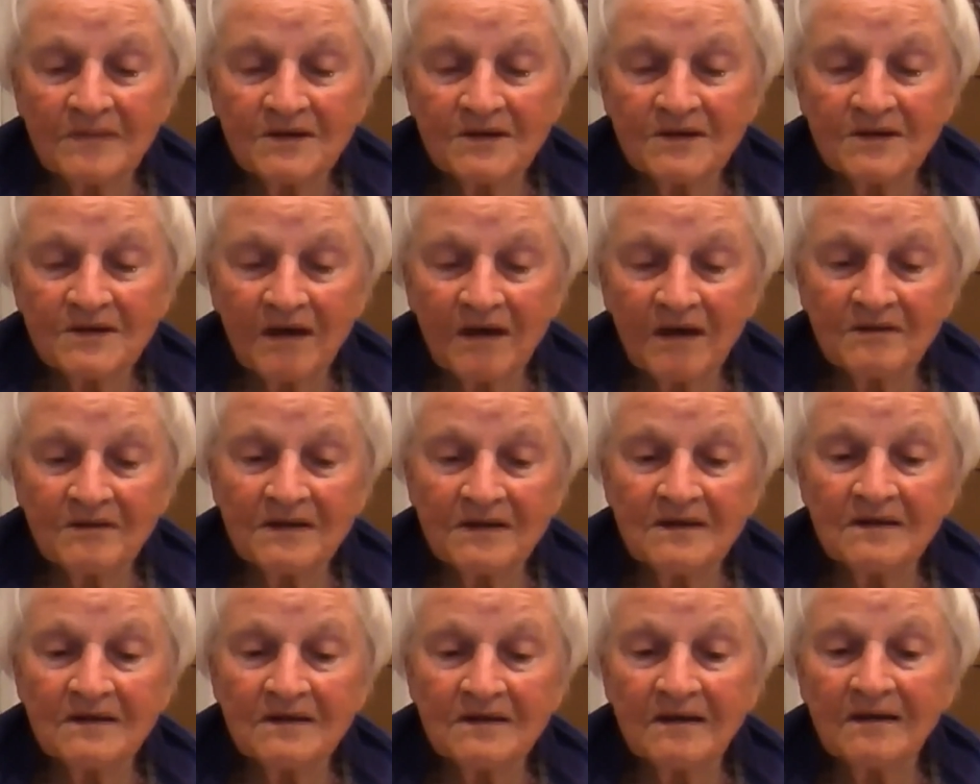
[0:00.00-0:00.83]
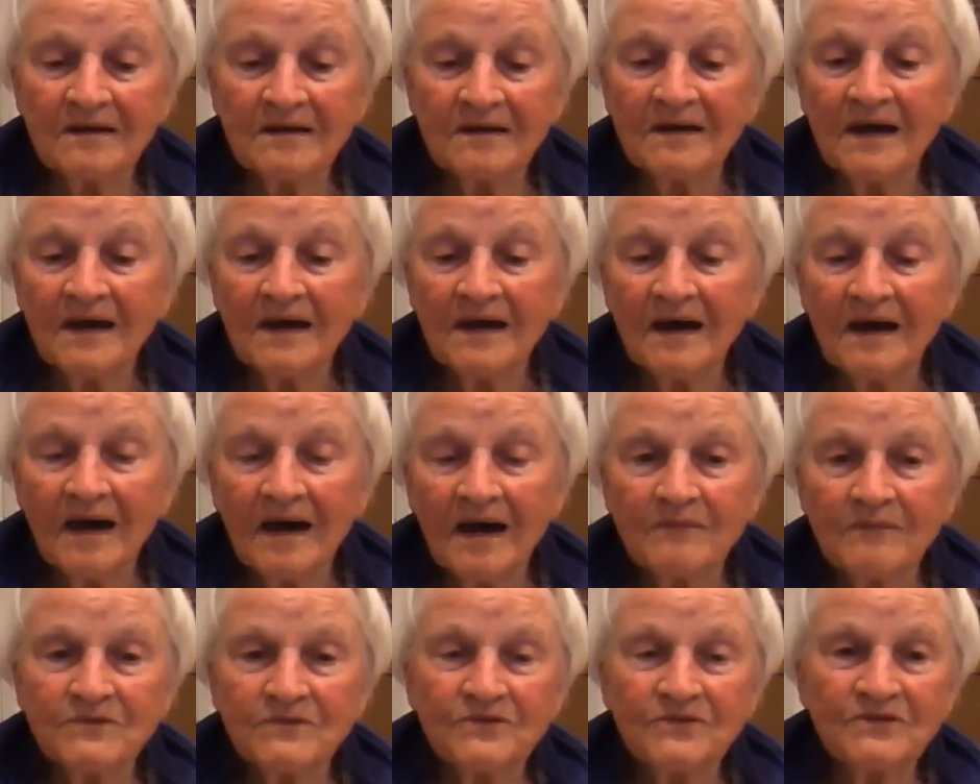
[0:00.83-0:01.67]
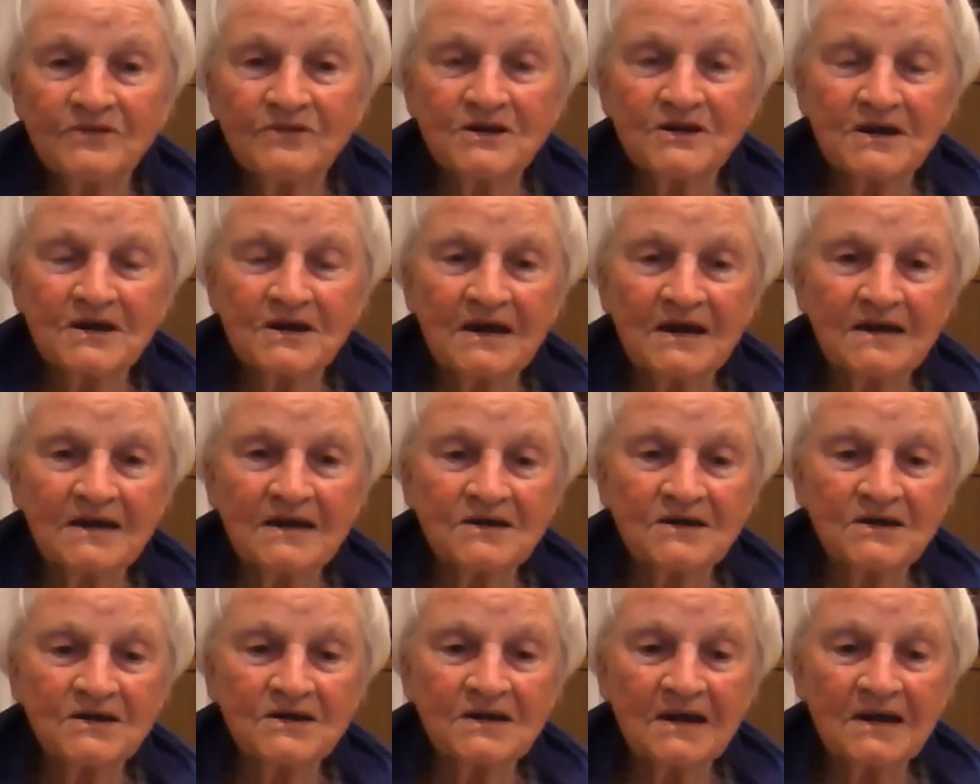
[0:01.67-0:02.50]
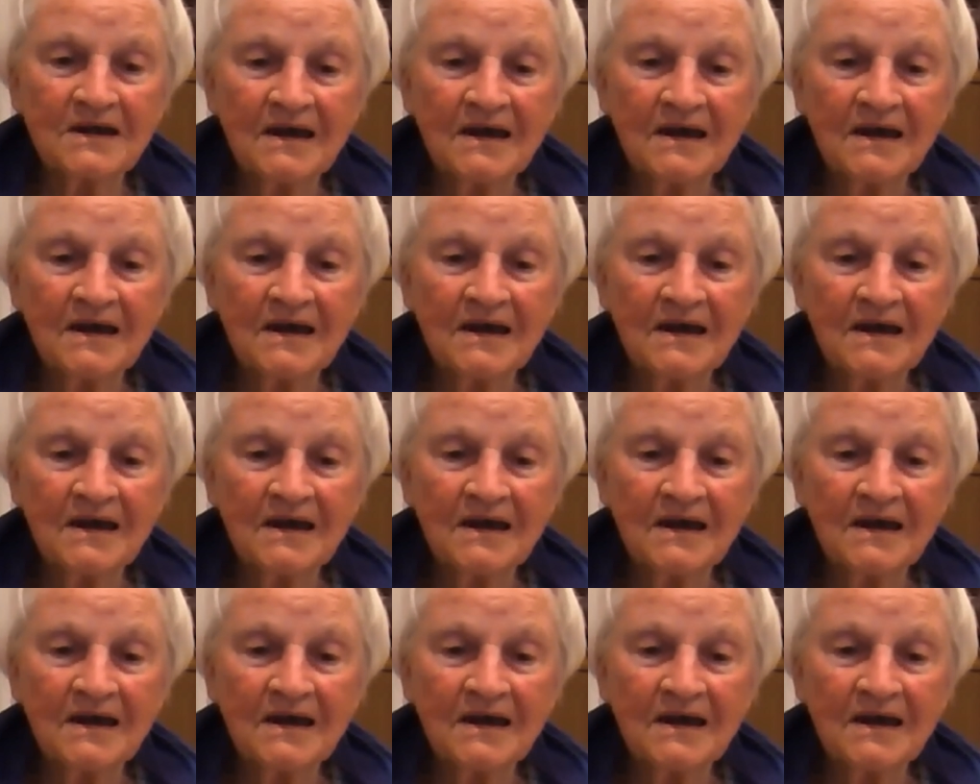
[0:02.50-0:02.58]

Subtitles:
South India up to Rishikesh.